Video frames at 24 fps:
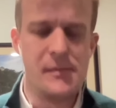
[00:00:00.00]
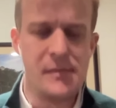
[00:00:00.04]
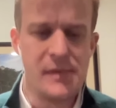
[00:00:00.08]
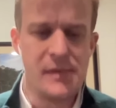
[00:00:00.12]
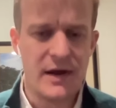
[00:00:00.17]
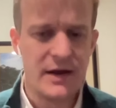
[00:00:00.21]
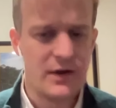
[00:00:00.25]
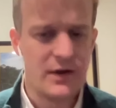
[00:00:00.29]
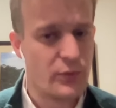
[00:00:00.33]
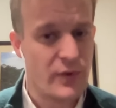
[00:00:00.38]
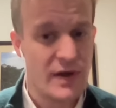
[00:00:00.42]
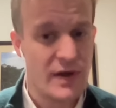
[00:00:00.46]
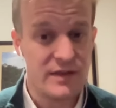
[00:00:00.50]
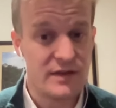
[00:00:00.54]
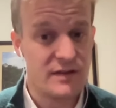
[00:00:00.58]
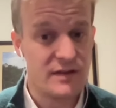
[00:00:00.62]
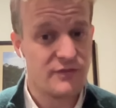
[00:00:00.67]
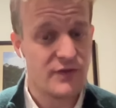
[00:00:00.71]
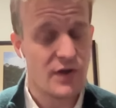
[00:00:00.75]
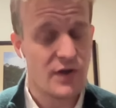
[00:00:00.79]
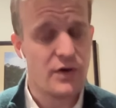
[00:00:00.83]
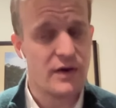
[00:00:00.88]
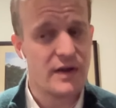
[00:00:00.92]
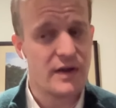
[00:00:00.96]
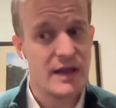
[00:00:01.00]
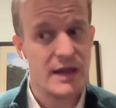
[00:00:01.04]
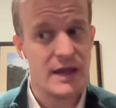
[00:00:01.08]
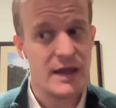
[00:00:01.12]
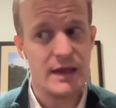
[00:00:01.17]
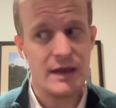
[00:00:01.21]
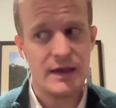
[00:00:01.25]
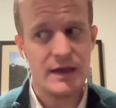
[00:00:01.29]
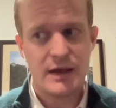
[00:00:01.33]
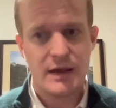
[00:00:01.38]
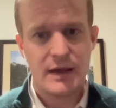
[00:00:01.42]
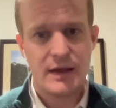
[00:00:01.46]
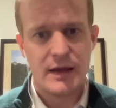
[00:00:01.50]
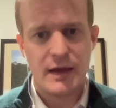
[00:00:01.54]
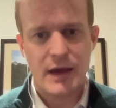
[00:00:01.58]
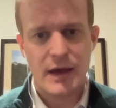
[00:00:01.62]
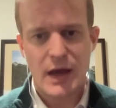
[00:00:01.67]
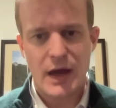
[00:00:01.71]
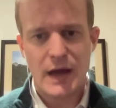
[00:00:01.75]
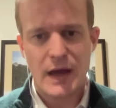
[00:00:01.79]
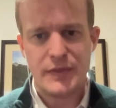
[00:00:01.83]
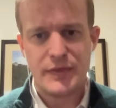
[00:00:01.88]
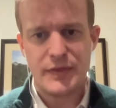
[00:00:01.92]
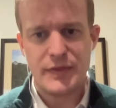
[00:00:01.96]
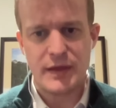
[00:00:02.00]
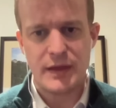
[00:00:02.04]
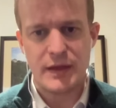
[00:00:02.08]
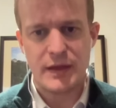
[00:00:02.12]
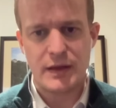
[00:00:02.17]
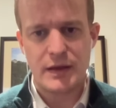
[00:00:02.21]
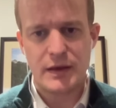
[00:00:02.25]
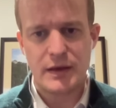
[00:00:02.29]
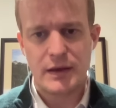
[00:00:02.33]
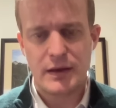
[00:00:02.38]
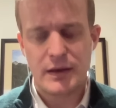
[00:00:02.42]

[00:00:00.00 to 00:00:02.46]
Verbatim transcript: in a way that is very, I think,